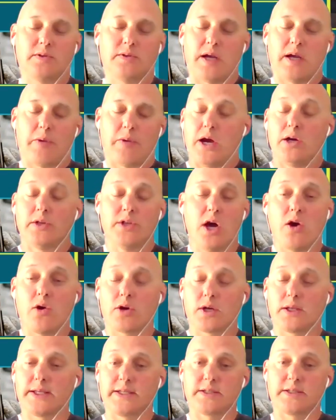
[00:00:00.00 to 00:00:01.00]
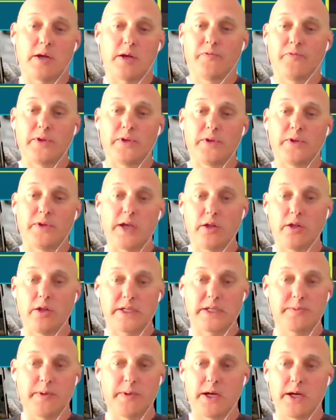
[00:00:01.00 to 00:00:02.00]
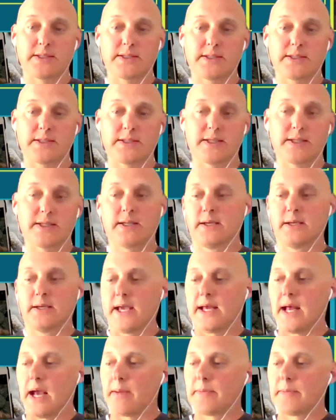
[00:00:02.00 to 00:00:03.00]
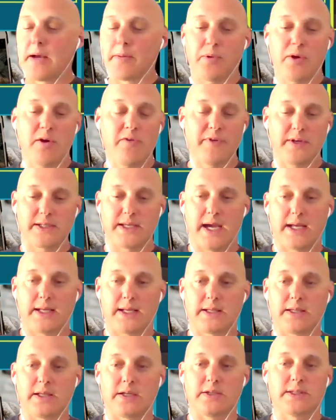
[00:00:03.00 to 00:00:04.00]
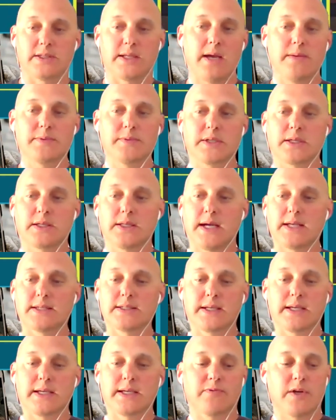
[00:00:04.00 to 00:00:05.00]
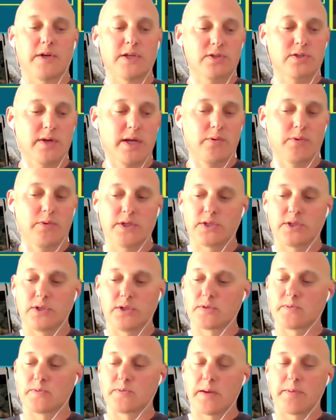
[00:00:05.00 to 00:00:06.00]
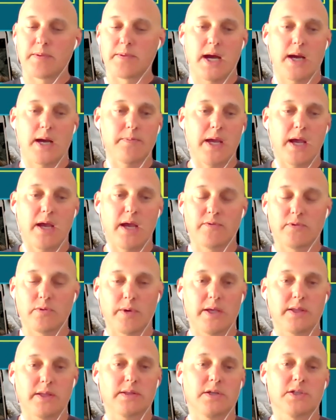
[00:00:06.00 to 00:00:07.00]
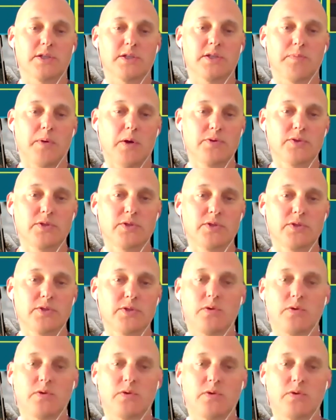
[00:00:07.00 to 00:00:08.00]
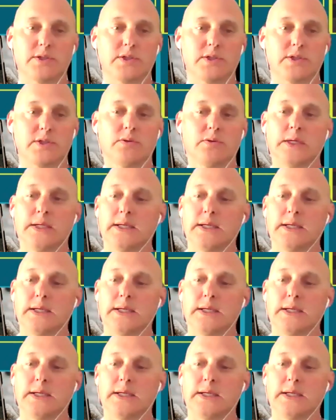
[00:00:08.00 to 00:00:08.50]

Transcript: we all know, or at least uh, hopefully all have experienced it. And I'm not perfect at it. There's times in class to get frustrated when the students maybe not behave in the way that they're supposed to or want to,